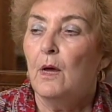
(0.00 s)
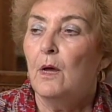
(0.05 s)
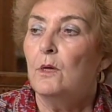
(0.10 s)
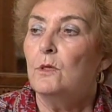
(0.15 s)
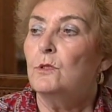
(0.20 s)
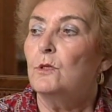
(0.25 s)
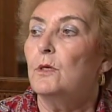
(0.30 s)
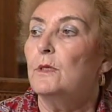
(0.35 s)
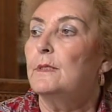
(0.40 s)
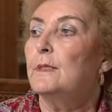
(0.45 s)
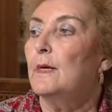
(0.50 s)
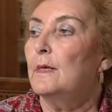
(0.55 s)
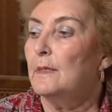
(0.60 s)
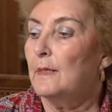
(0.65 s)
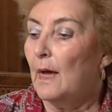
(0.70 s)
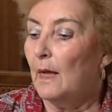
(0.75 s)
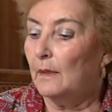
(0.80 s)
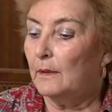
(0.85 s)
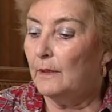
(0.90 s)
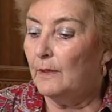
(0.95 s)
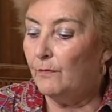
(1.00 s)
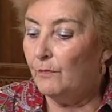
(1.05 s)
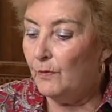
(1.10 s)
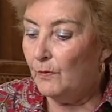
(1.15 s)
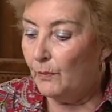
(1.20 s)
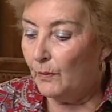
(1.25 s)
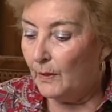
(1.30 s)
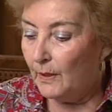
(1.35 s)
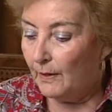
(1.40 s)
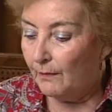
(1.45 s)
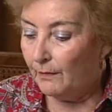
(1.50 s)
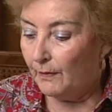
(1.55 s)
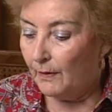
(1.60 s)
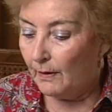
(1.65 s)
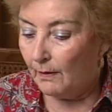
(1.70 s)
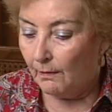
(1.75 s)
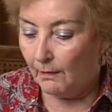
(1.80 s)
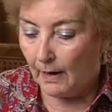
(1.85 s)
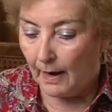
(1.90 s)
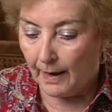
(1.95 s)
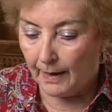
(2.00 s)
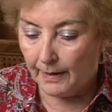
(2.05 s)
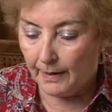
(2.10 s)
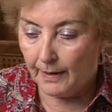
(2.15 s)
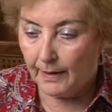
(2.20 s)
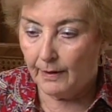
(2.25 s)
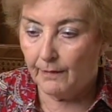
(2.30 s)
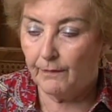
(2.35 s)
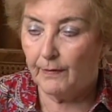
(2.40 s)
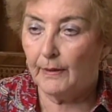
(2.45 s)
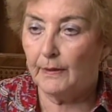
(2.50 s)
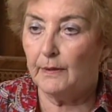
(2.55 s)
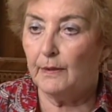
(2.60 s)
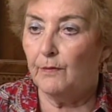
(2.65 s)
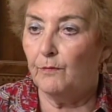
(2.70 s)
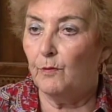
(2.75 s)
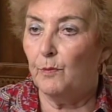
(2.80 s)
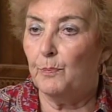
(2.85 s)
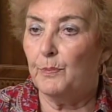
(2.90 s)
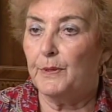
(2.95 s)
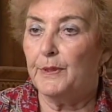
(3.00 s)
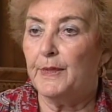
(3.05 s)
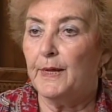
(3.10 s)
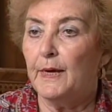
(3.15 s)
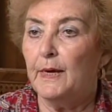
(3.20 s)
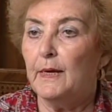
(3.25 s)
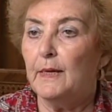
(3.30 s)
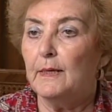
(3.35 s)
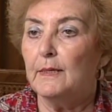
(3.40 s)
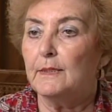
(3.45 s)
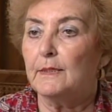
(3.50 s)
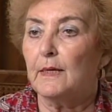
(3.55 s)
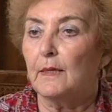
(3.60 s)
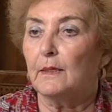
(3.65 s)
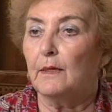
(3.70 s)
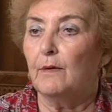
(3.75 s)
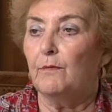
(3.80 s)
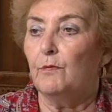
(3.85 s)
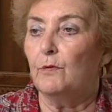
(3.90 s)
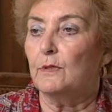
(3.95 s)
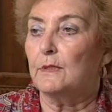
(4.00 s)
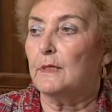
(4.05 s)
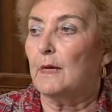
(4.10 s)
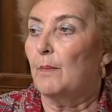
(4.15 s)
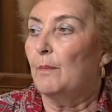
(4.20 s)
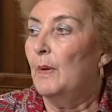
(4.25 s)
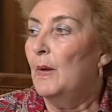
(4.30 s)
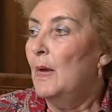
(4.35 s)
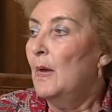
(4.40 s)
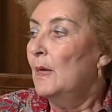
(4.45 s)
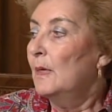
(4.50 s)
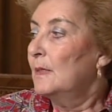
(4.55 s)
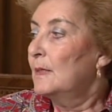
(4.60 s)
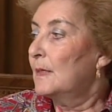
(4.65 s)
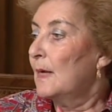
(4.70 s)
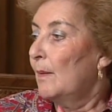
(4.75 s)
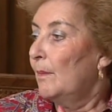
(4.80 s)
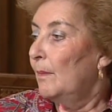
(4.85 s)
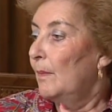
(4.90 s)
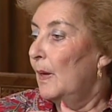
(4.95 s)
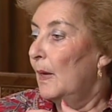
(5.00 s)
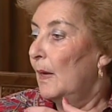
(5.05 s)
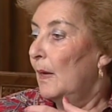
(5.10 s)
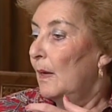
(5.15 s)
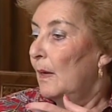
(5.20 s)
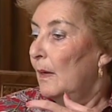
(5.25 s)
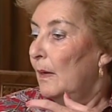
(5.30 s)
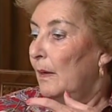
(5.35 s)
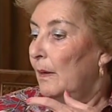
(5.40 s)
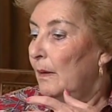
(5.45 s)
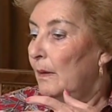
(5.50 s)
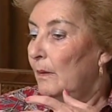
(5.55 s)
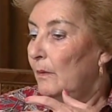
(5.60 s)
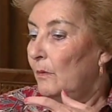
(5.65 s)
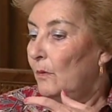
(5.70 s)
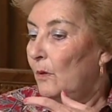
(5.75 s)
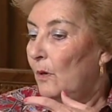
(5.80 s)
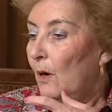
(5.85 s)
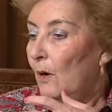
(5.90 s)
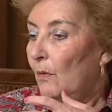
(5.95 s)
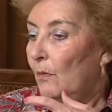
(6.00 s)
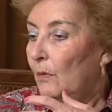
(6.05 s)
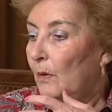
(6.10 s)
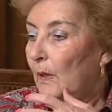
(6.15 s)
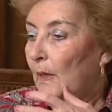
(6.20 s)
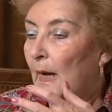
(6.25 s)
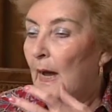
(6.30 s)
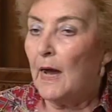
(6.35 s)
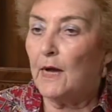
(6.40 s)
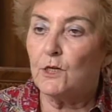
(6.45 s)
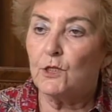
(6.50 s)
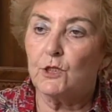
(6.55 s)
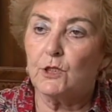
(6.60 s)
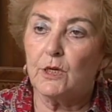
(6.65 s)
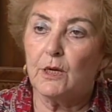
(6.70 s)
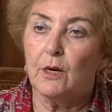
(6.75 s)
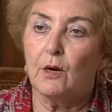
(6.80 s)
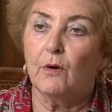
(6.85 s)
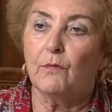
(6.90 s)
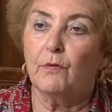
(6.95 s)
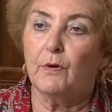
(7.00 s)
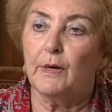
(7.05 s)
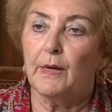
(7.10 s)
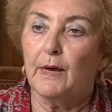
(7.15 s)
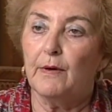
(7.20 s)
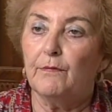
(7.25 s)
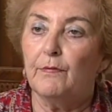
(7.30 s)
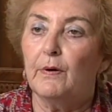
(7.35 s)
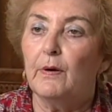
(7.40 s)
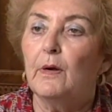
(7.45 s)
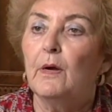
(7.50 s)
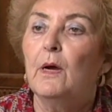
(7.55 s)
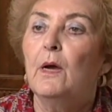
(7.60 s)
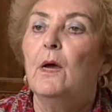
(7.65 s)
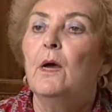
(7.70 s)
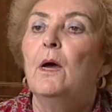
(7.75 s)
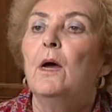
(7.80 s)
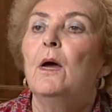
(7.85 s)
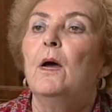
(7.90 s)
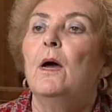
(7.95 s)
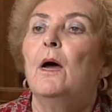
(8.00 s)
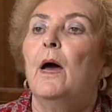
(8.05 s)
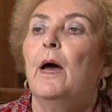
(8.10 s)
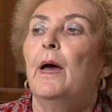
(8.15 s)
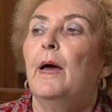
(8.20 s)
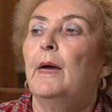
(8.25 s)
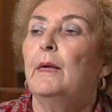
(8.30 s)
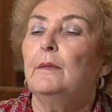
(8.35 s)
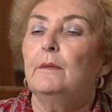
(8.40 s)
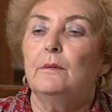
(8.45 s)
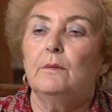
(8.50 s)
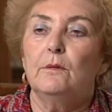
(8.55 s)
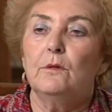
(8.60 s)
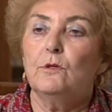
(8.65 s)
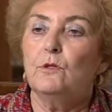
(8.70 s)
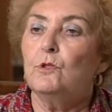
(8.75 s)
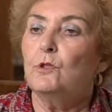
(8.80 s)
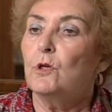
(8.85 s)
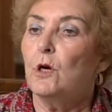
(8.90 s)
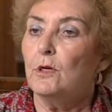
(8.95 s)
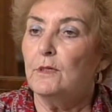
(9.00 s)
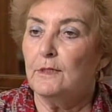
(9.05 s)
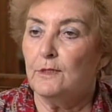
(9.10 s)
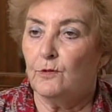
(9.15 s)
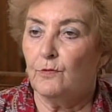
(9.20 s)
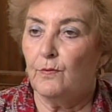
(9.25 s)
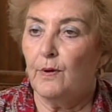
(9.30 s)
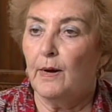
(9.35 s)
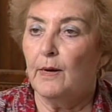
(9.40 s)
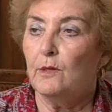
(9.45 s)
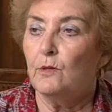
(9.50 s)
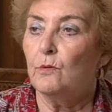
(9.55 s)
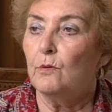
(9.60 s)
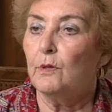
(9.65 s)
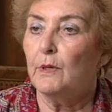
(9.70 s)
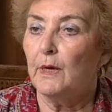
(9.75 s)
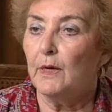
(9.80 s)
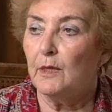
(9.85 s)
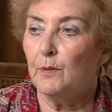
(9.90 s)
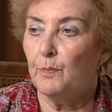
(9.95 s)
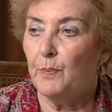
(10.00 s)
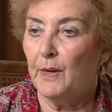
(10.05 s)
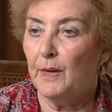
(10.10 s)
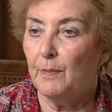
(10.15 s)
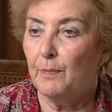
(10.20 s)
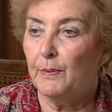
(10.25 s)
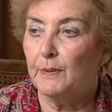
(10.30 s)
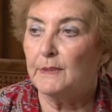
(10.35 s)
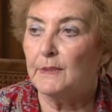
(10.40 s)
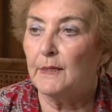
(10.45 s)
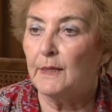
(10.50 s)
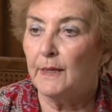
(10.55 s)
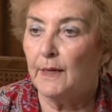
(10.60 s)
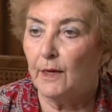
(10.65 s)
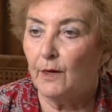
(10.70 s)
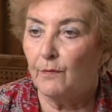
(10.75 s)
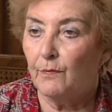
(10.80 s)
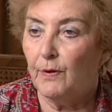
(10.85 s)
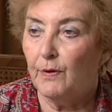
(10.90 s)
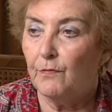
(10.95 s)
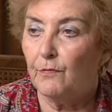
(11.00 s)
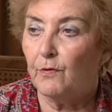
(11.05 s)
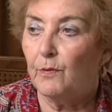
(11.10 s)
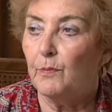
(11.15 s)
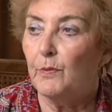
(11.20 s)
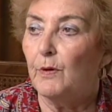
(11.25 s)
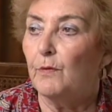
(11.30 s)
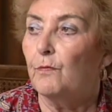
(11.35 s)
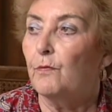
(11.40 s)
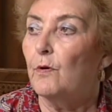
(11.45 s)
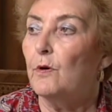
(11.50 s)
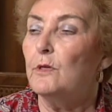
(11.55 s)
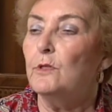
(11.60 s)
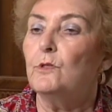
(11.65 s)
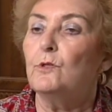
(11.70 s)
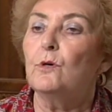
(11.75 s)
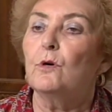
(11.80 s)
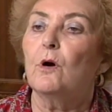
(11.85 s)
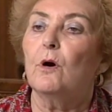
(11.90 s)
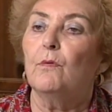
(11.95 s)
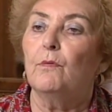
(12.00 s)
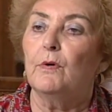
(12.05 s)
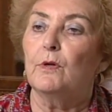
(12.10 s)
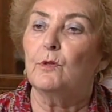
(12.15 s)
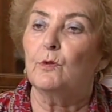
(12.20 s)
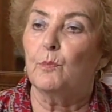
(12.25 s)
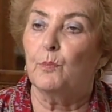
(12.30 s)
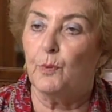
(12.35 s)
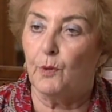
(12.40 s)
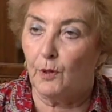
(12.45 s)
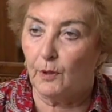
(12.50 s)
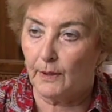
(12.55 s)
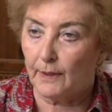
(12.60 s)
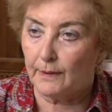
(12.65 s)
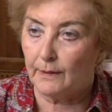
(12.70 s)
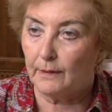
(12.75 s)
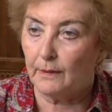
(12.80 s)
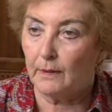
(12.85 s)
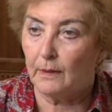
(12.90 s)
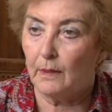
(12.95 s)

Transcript: So he says, I'll give you whatever I have. I'll give you potatoes. I'll give you some kashe or whatever. And just try to get papers and get away from here. First, you go away to Poland.